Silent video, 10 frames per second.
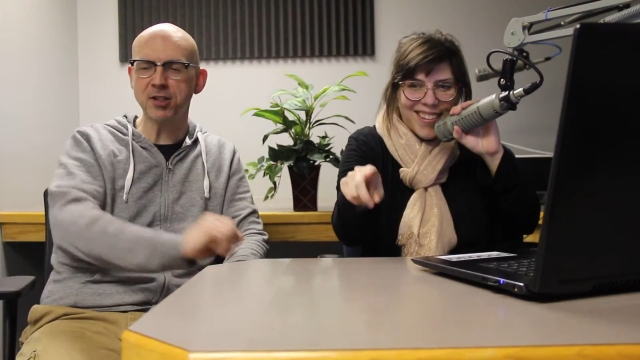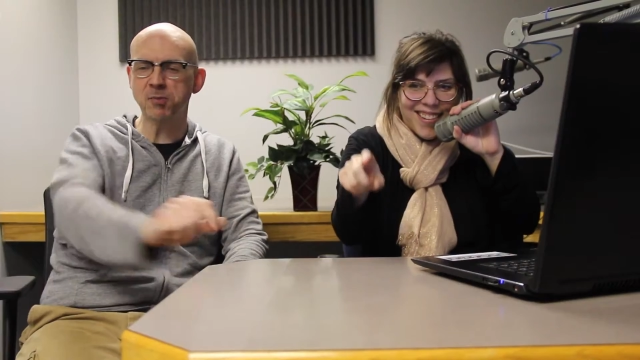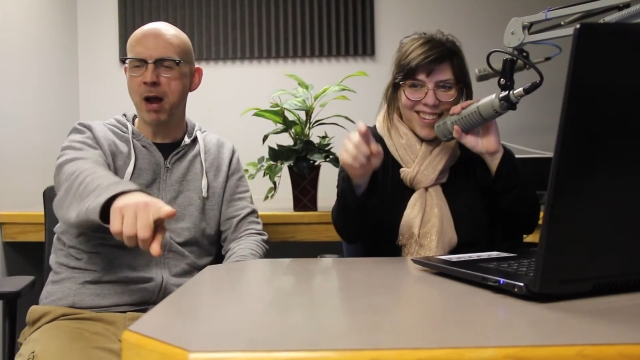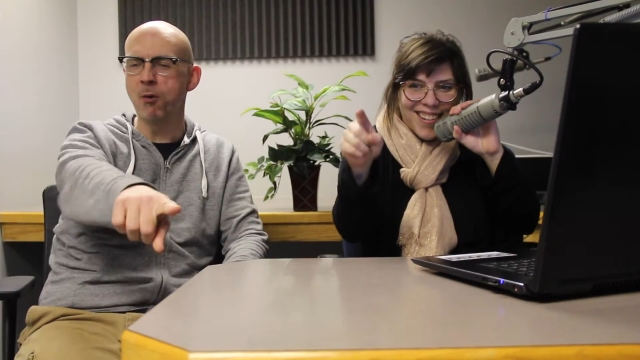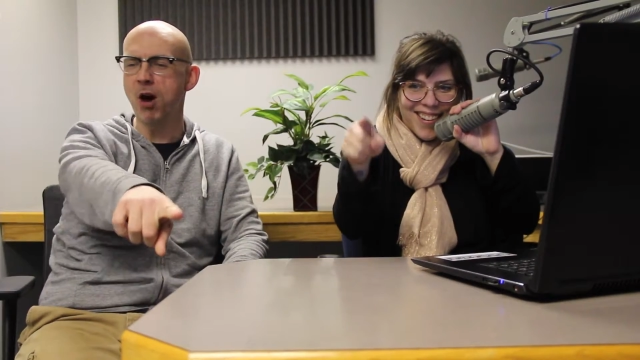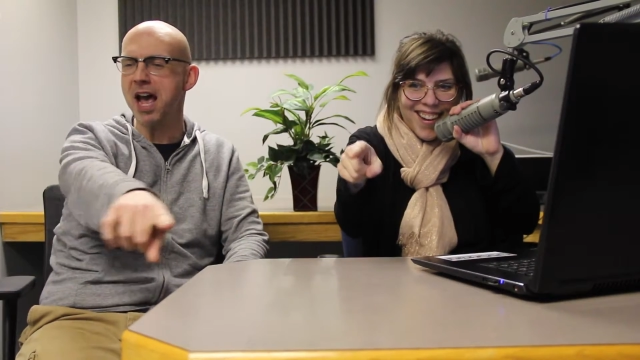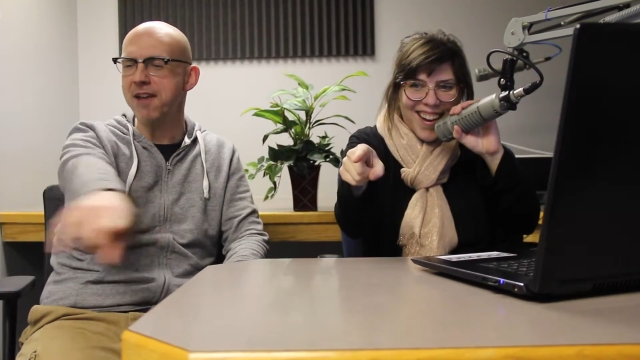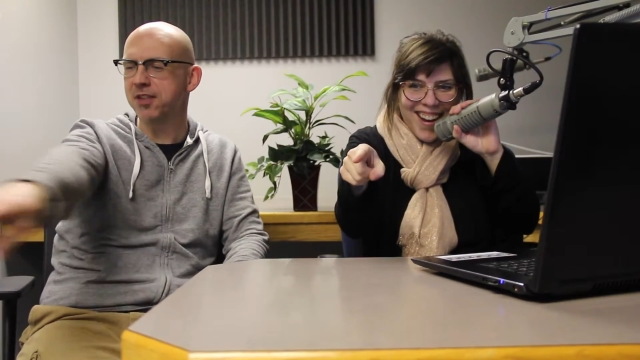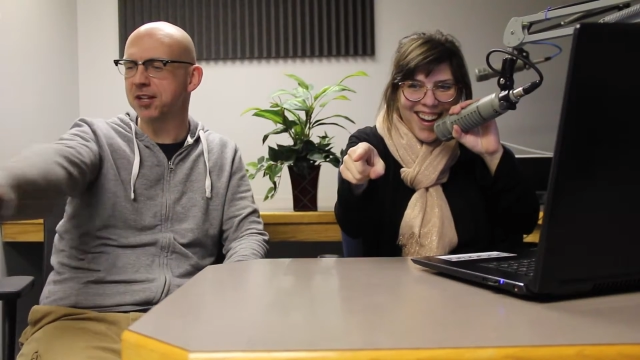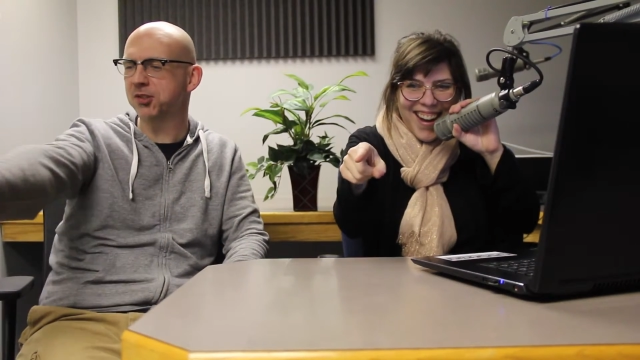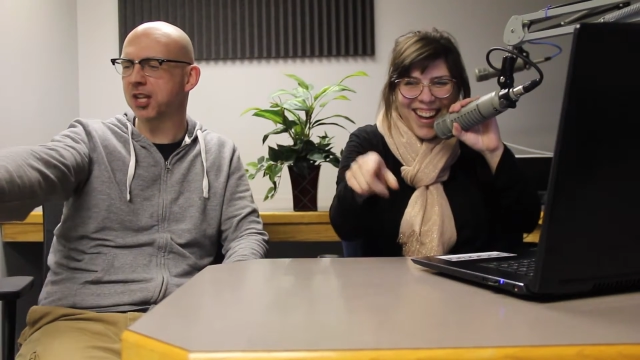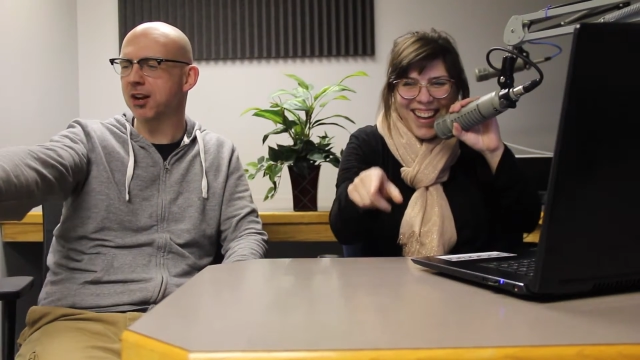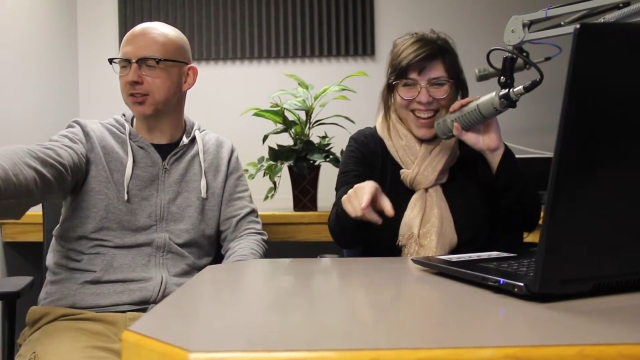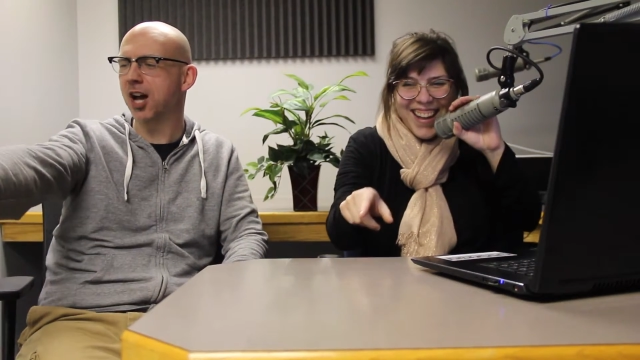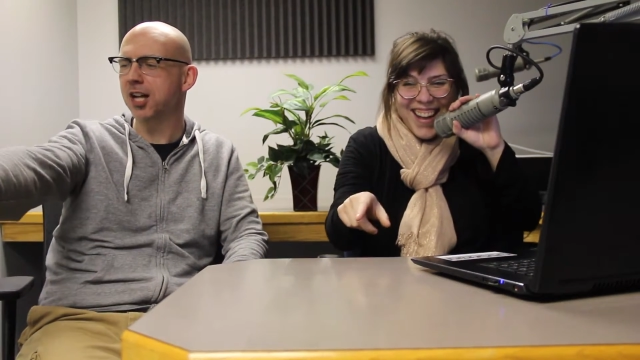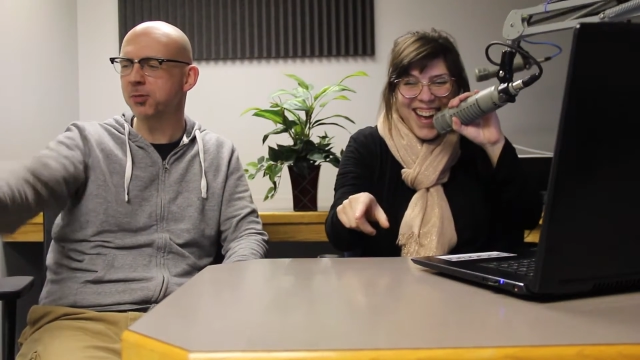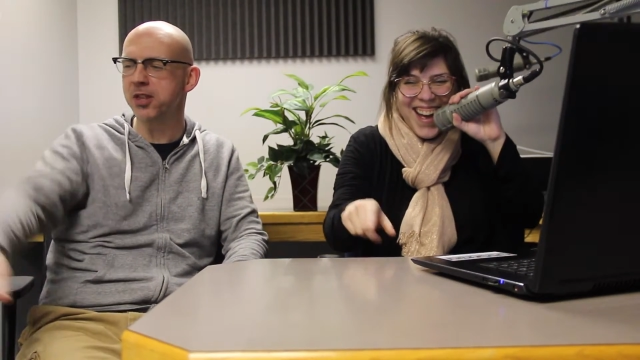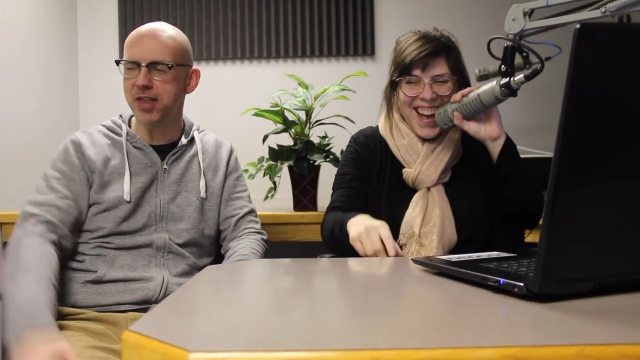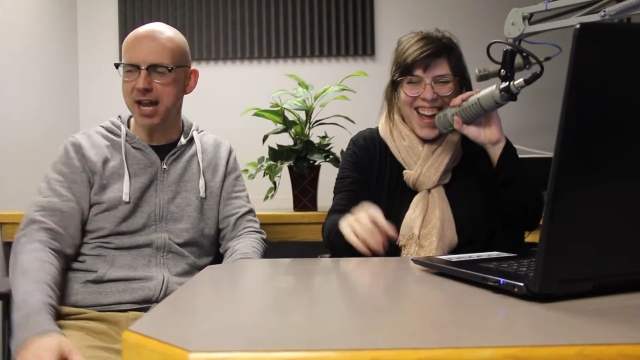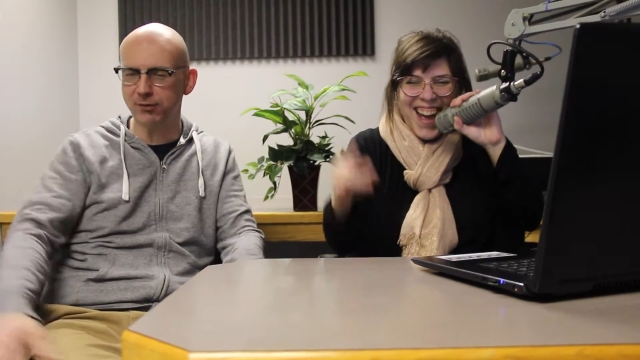Speaker 1: there's my wife. There's Sarah's
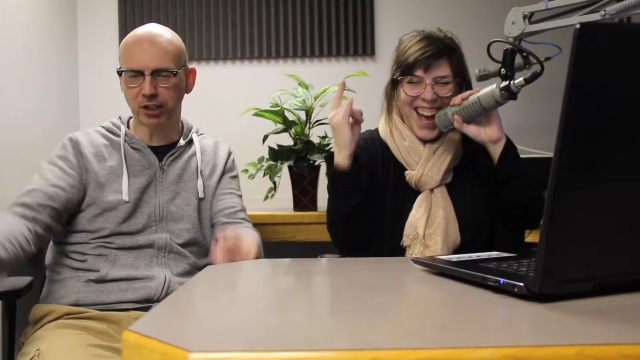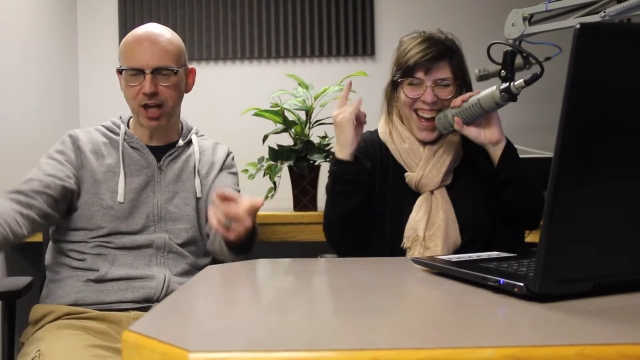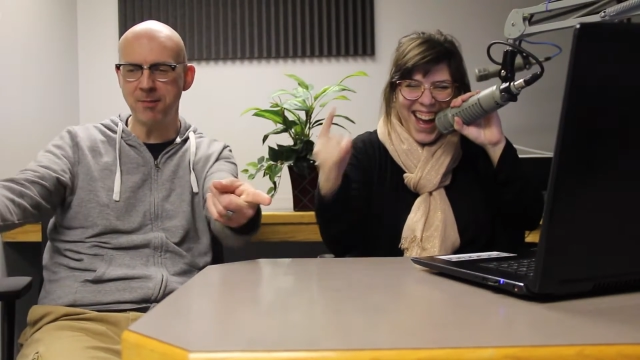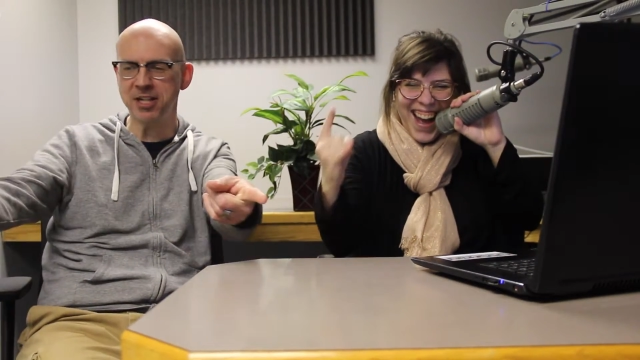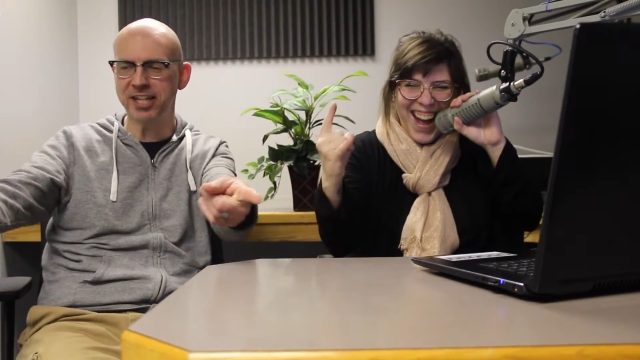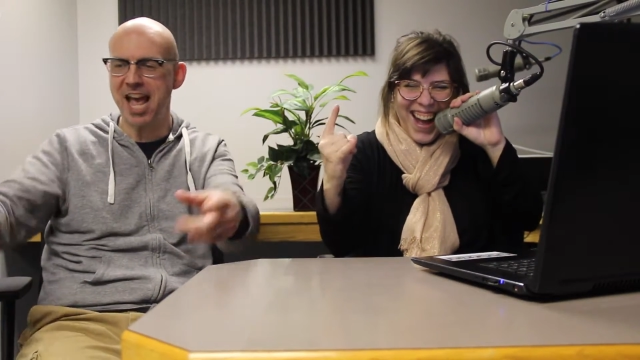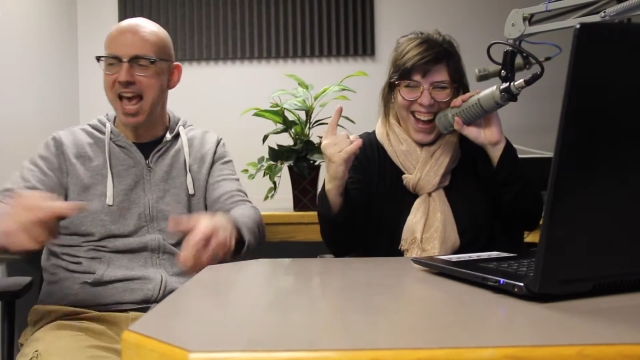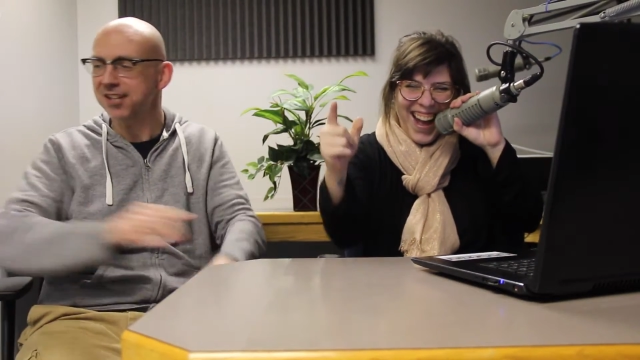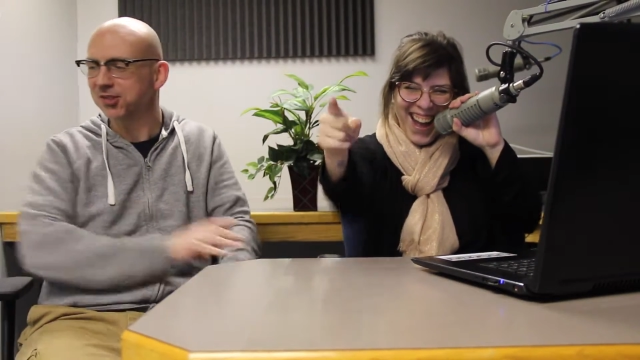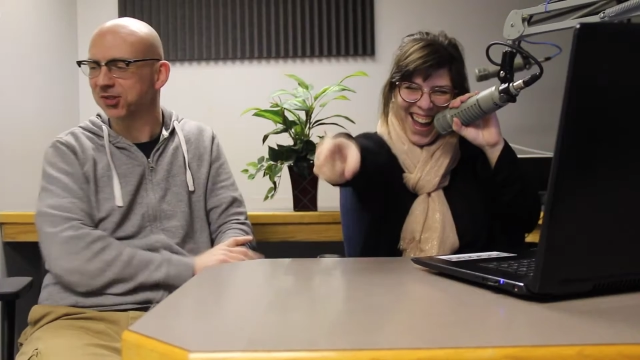husband. Thanks for coming, guys.